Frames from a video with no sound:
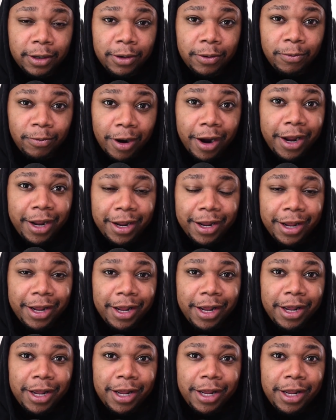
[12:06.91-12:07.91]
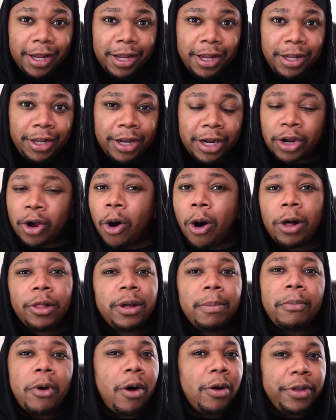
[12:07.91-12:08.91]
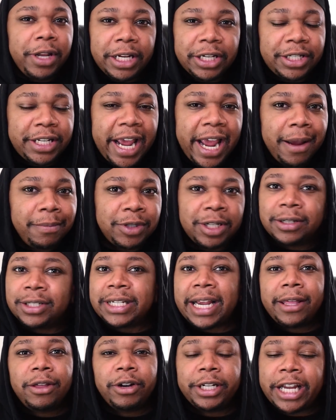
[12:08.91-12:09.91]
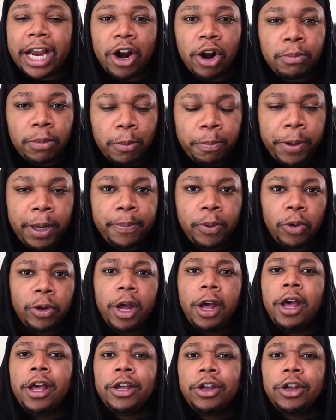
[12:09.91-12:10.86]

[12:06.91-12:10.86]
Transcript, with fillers: Right? You call them all these names and say they're terrible people.